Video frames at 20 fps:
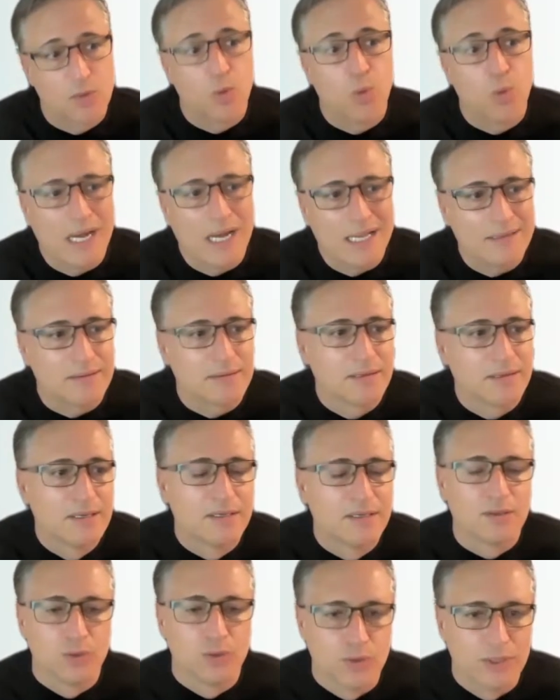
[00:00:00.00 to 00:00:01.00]
what
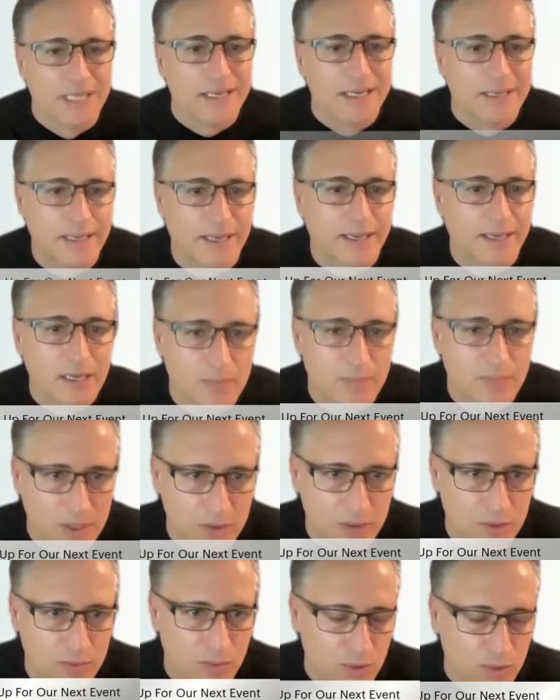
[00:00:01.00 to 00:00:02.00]
do they care
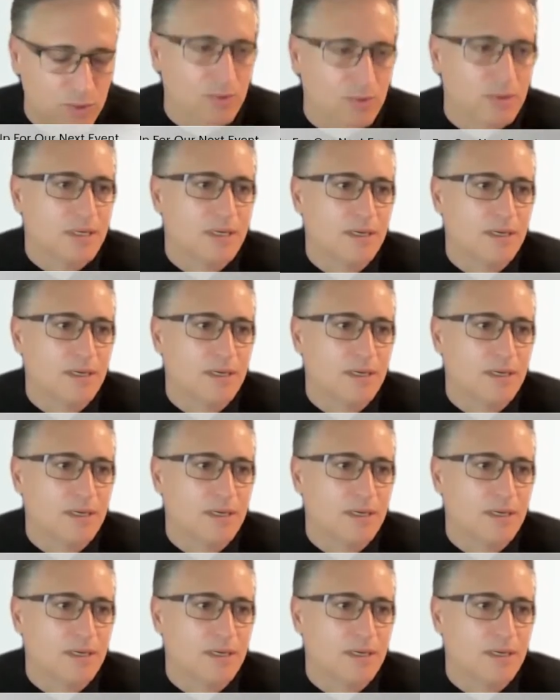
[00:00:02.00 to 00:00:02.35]
about more?